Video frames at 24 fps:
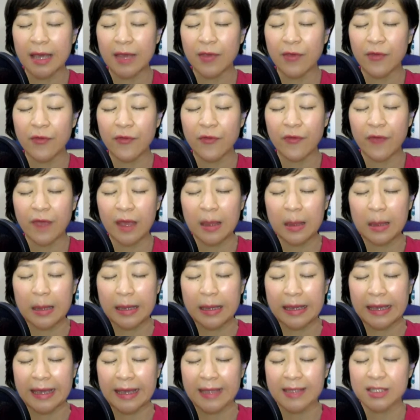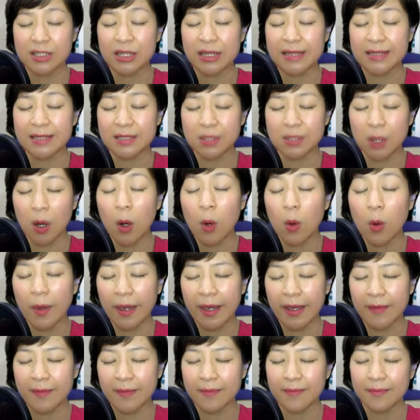and feeling and just
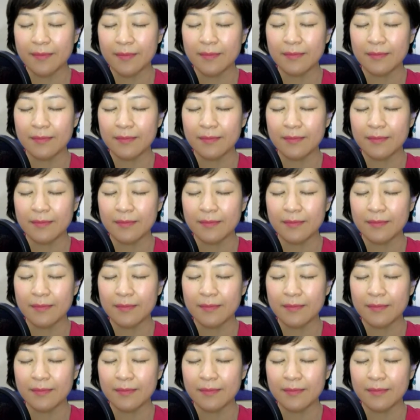knowing,